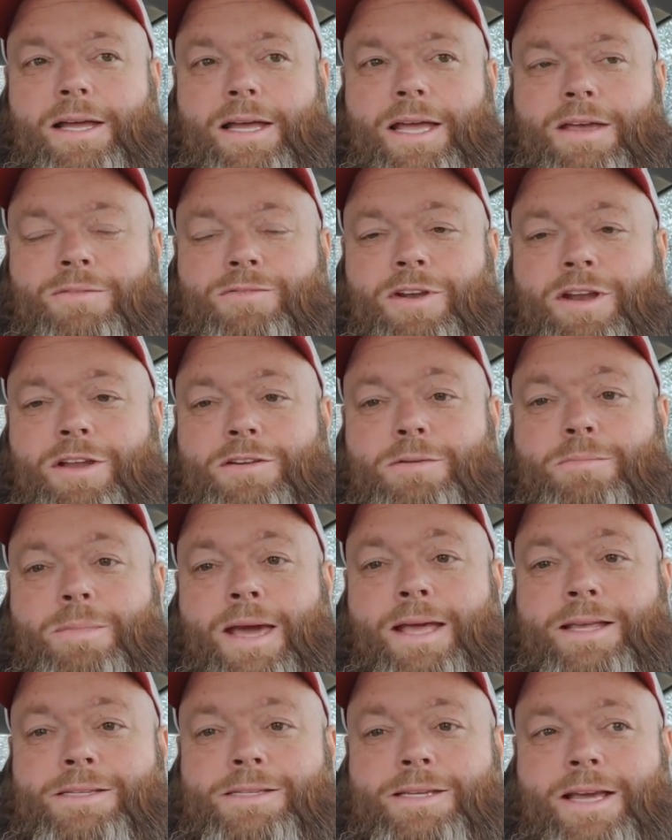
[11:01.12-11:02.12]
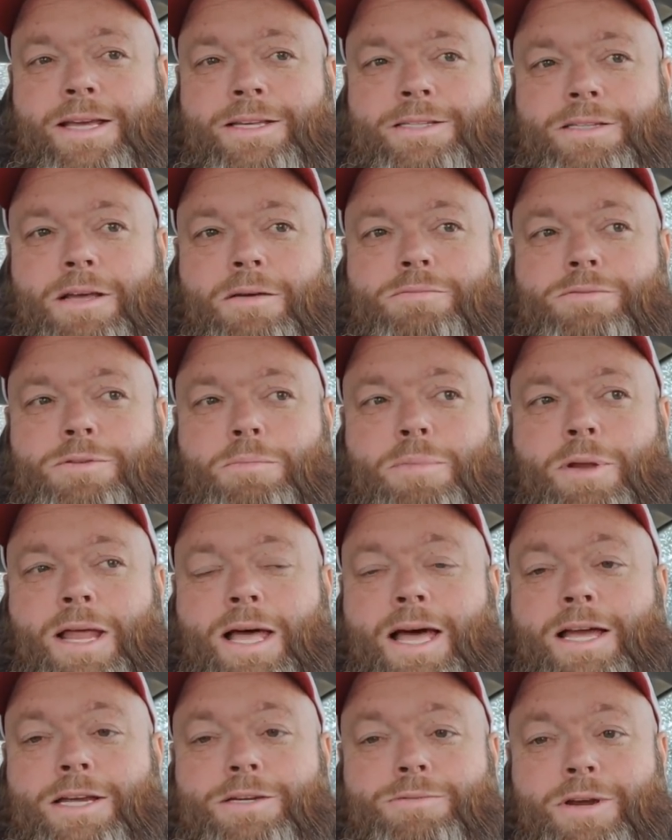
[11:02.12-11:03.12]
even if demand stays up,
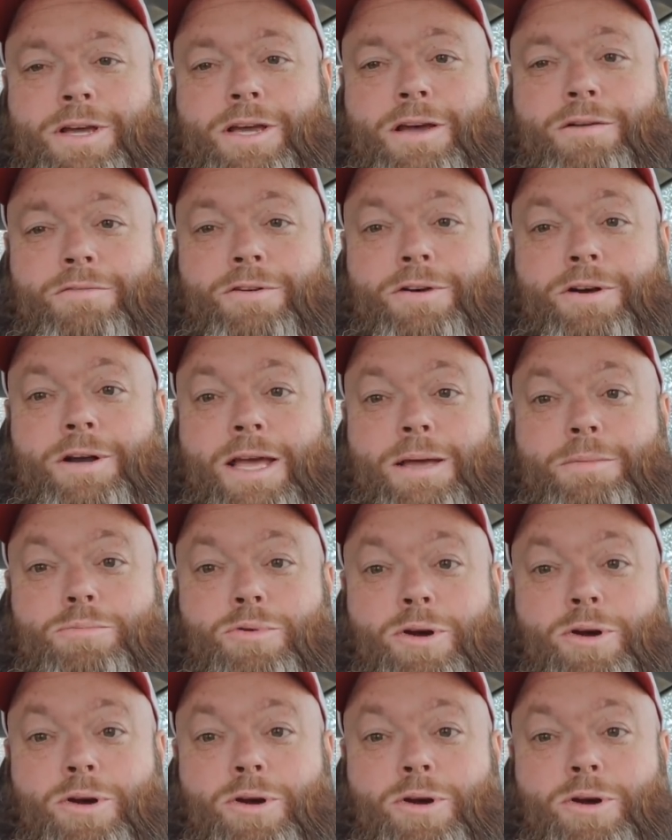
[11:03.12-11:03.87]
supply has recovered and